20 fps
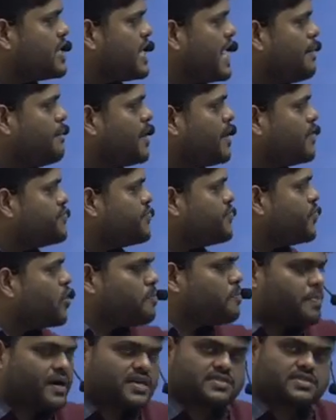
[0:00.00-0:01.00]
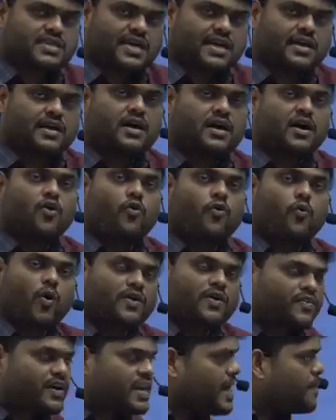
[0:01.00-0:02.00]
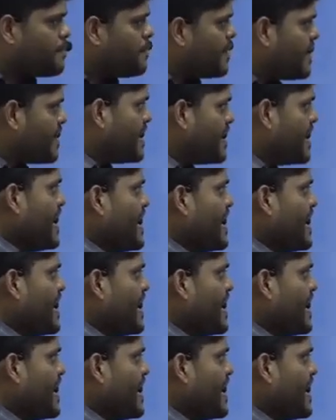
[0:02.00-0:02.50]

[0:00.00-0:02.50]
among 4 persons, what will happen?